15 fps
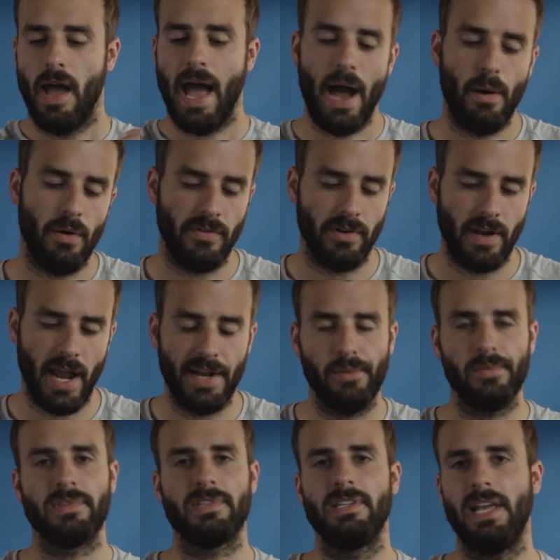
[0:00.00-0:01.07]
However, I
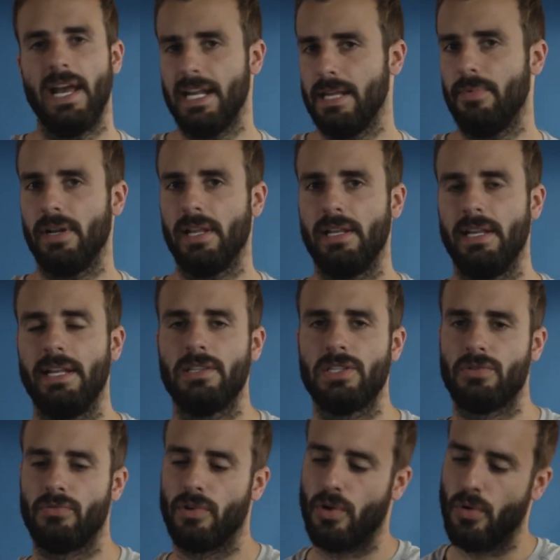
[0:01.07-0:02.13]
don't see anybody needing
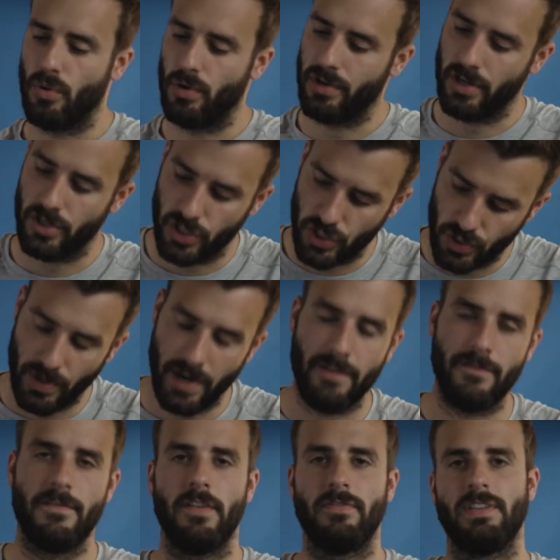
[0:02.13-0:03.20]
to record a
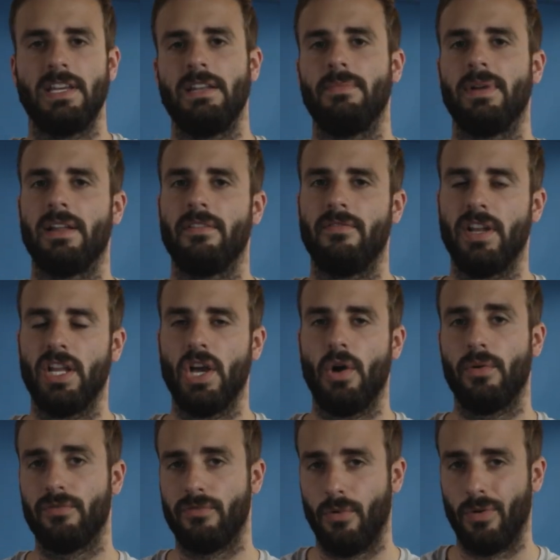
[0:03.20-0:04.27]
straight 15 minute
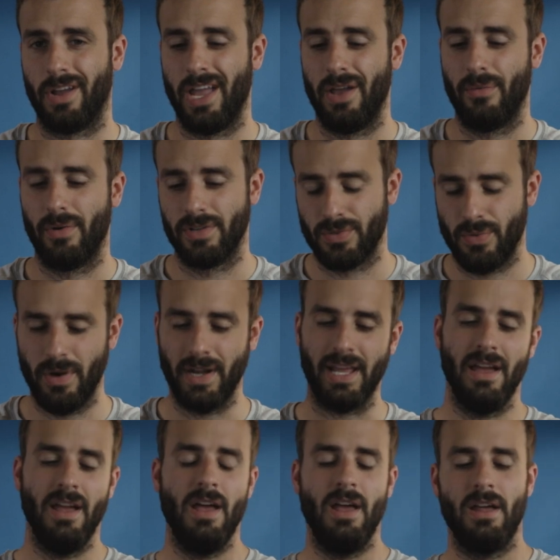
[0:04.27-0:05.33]
video in 4K 120.